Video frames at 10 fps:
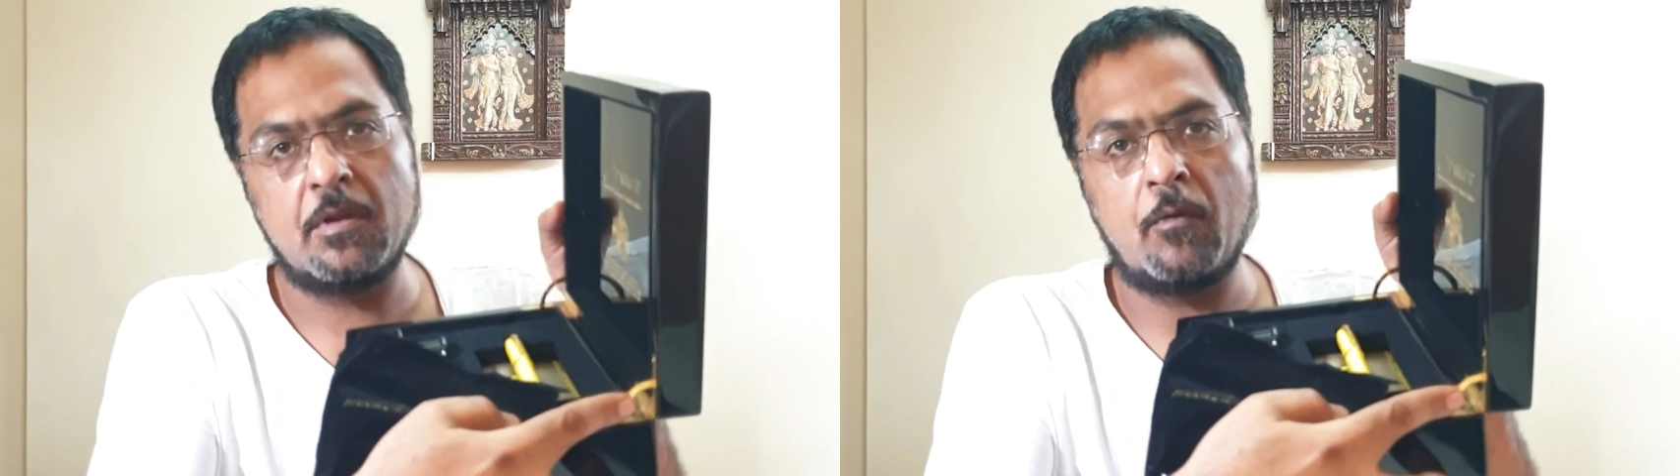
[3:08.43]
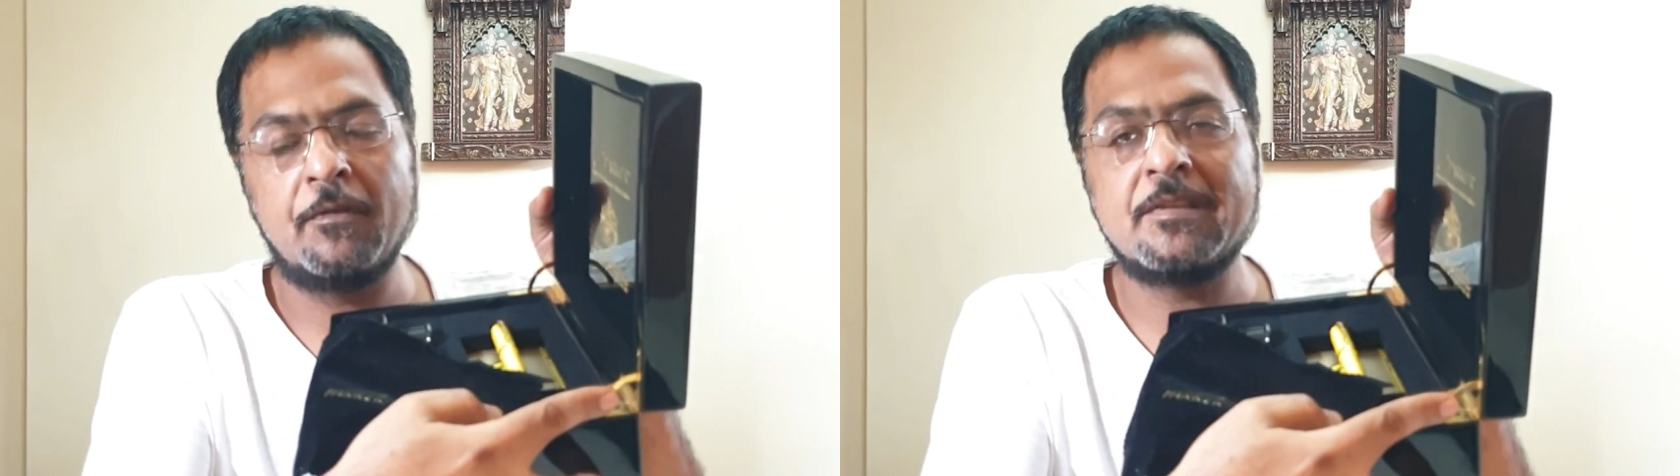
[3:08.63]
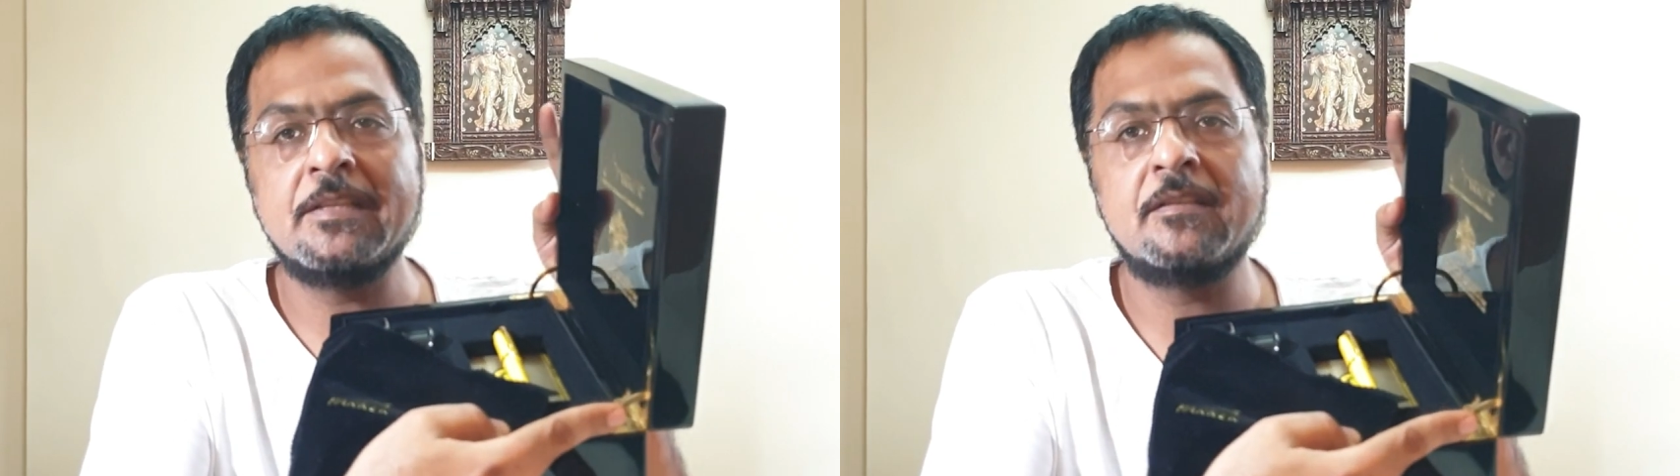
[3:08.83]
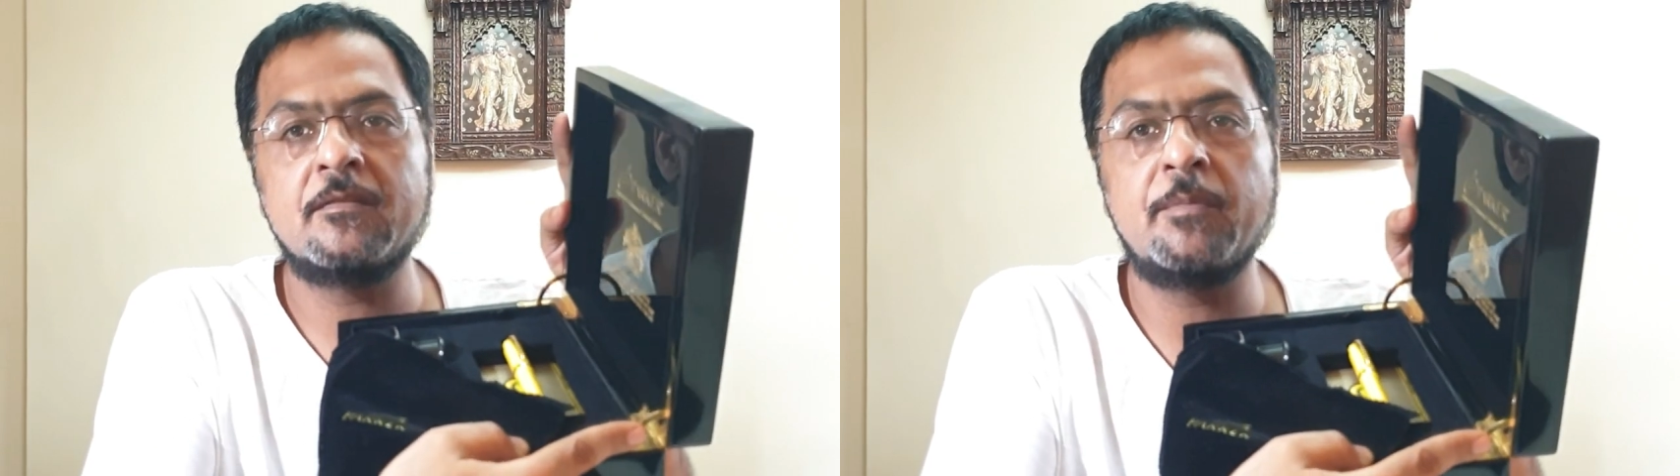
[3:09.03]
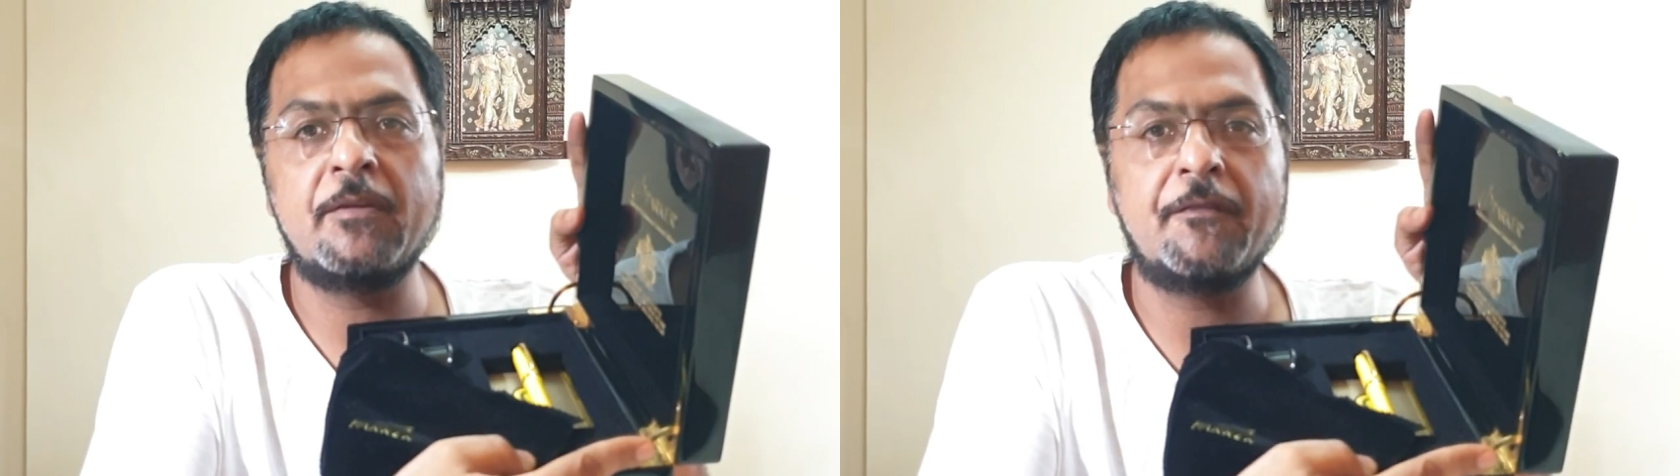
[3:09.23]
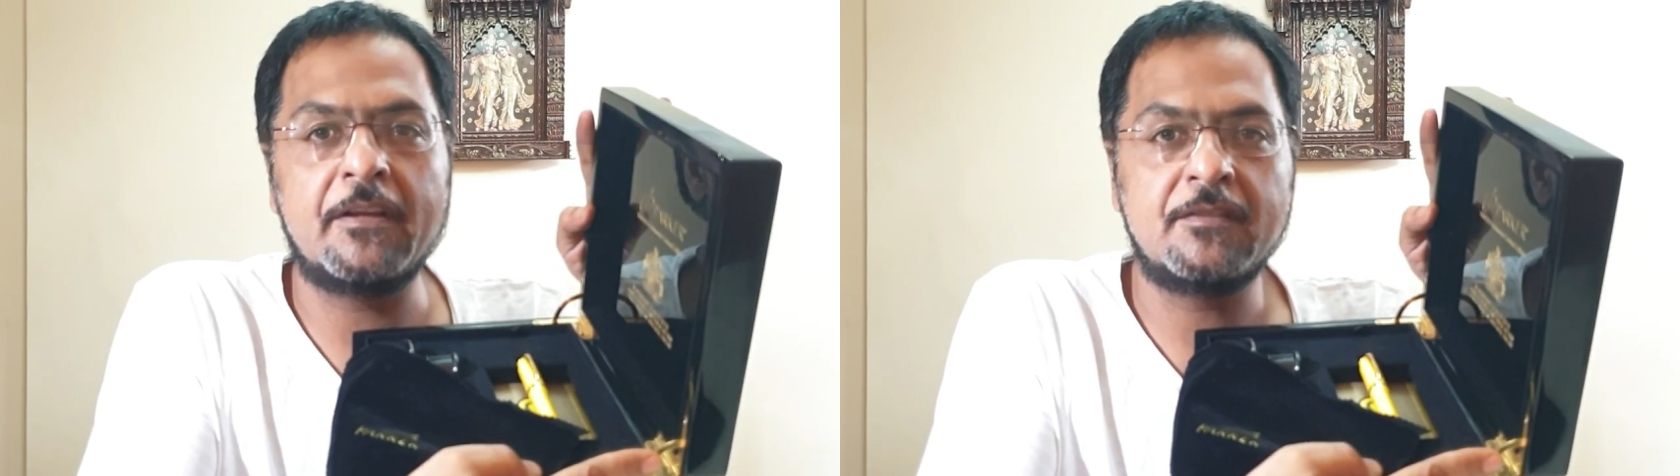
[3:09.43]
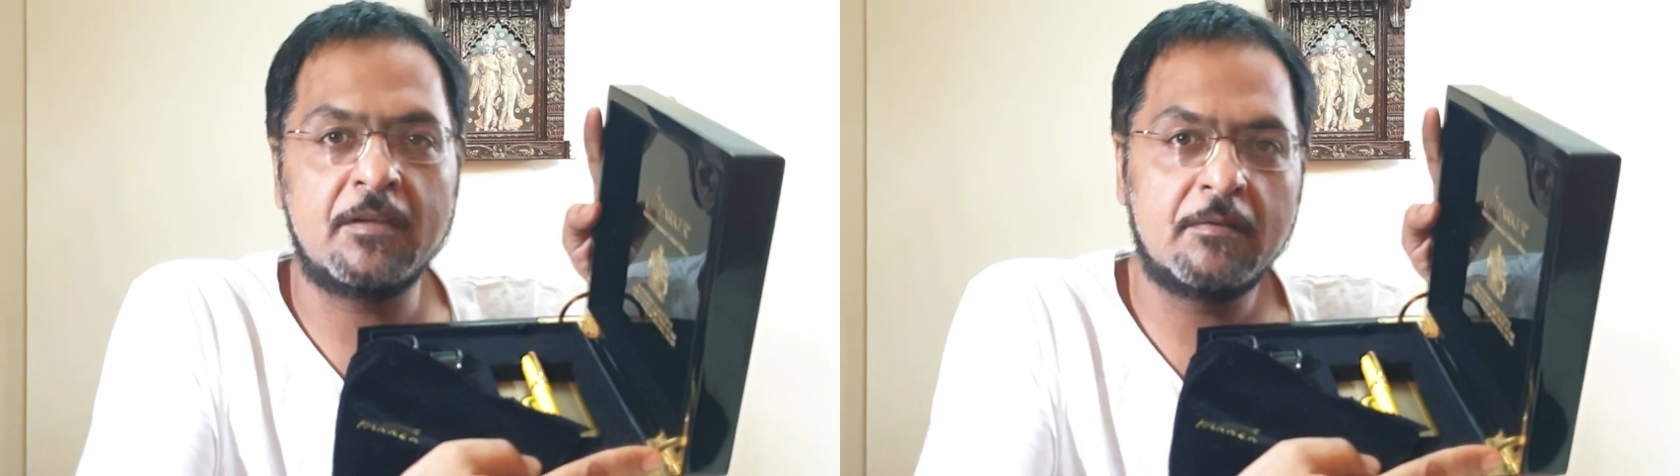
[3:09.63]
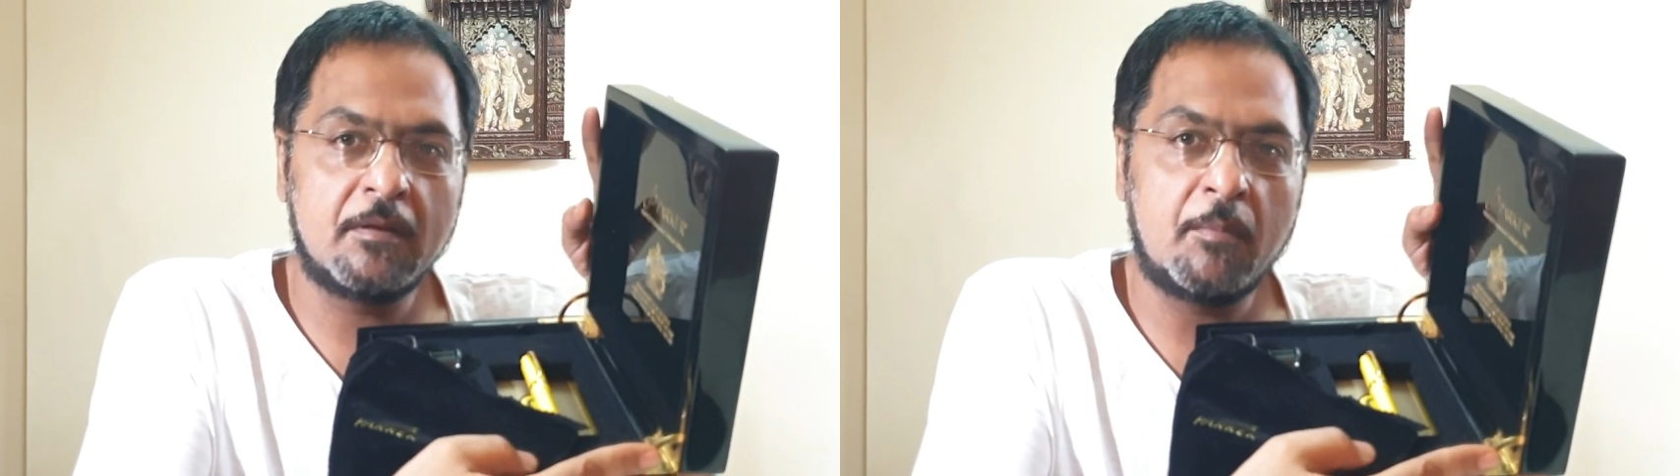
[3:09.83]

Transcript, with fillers: obviously this is manufactured